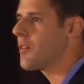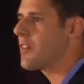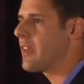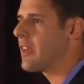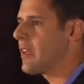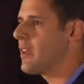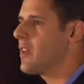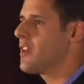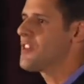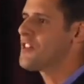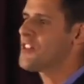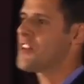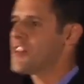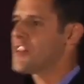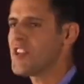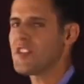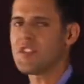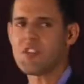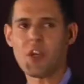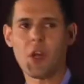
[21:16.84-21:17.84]
the
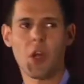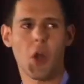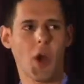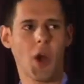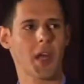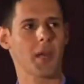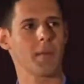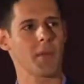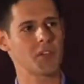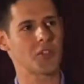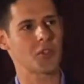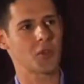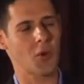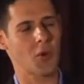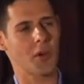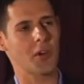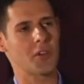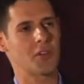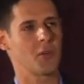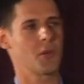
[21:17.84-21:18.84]
statistical arguments in
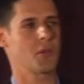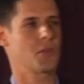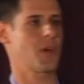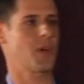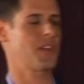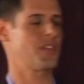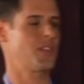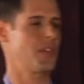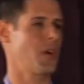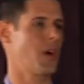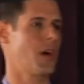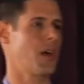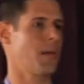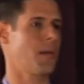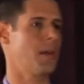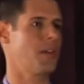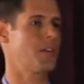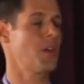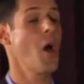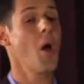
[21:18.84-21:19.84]
order to address the
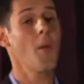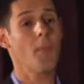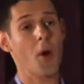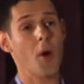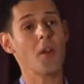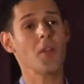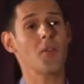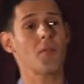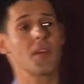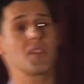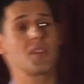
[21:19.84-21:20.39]
arguments. Part of the